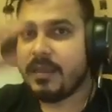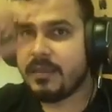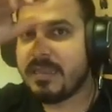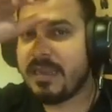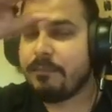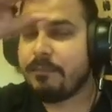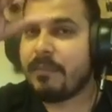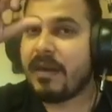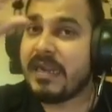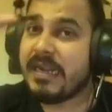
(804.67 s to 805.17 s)

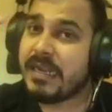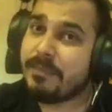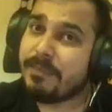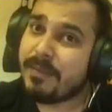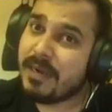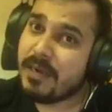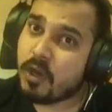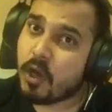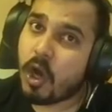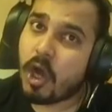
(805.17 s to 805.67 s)
Then
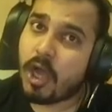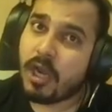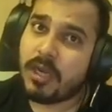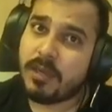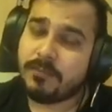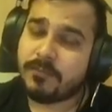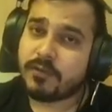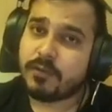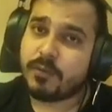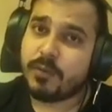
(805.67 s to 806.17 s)
multiple
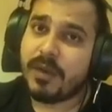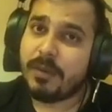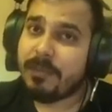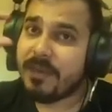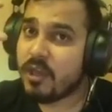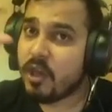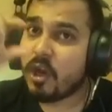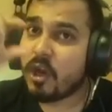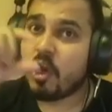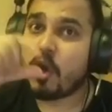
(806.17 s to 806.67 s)
columns will
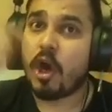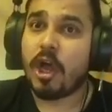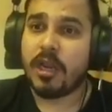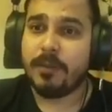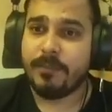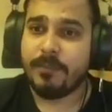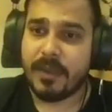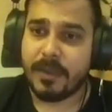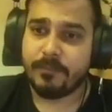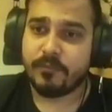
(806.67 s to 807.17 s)
be your
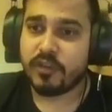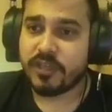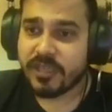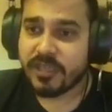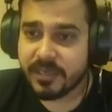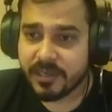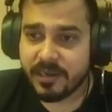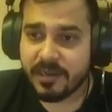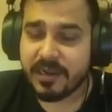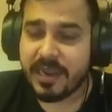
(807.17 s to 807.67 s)
column name. So
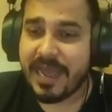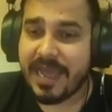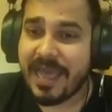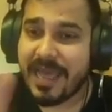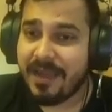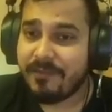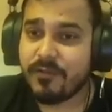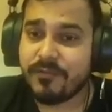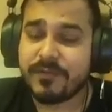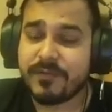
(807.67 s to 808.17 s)
here I
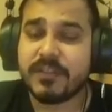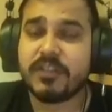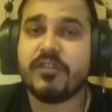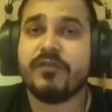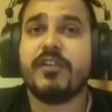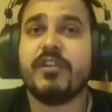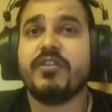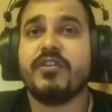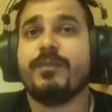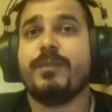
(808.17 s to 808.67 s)
have to first
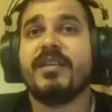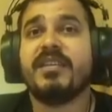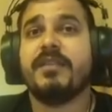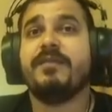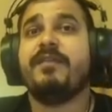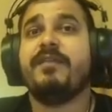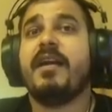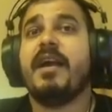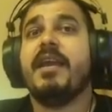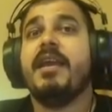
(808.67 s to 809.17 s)
of all
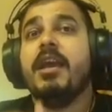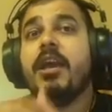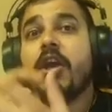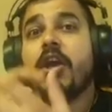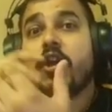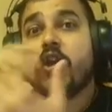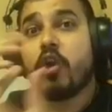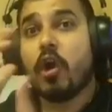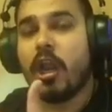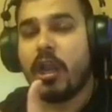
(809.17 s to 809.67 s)
specify
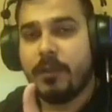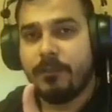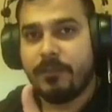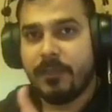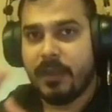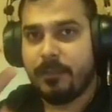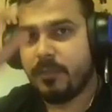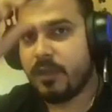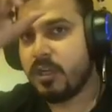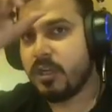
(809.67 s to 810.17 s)
column
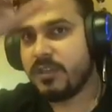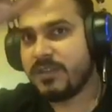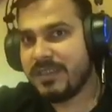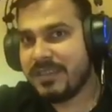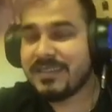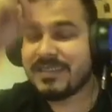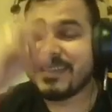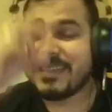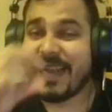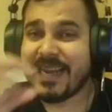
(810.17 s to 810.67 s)
name, because
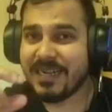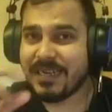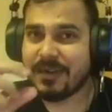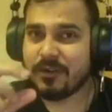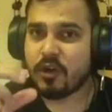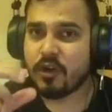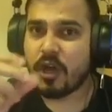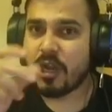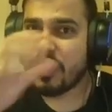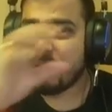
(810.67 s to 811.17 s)
inside
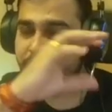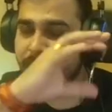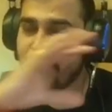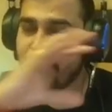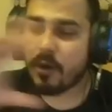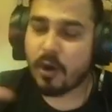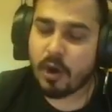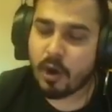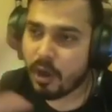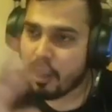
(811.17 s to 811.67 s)
that column
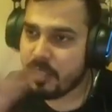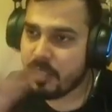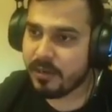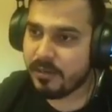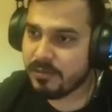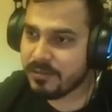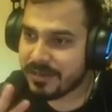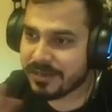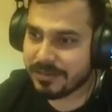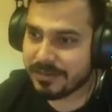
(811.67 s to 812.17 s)
name
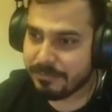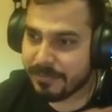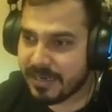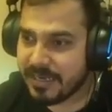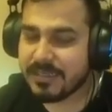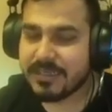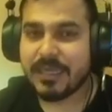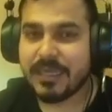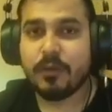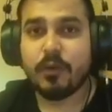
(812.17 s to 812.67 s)
all the
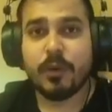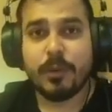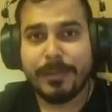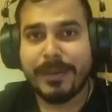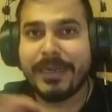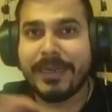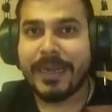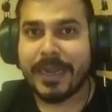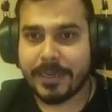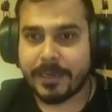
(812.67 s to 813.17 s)
remaining thing will
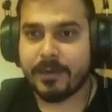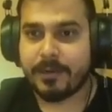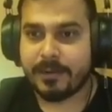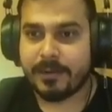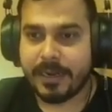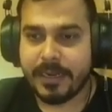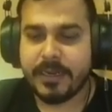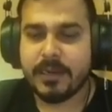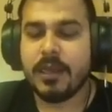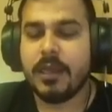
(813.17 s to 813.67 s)
be data,
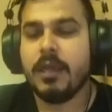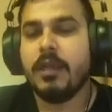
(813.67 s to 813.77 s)
right?